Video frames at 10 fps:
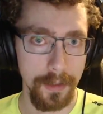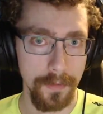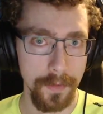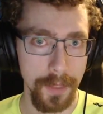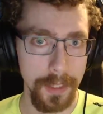
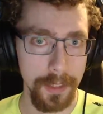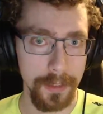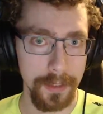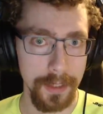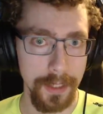from
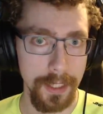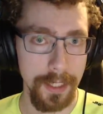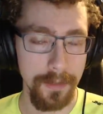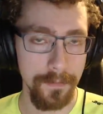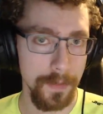nations that
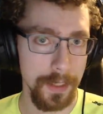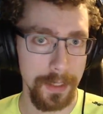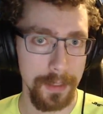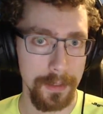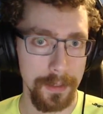he
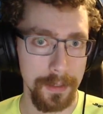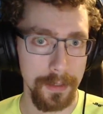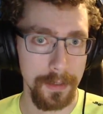finds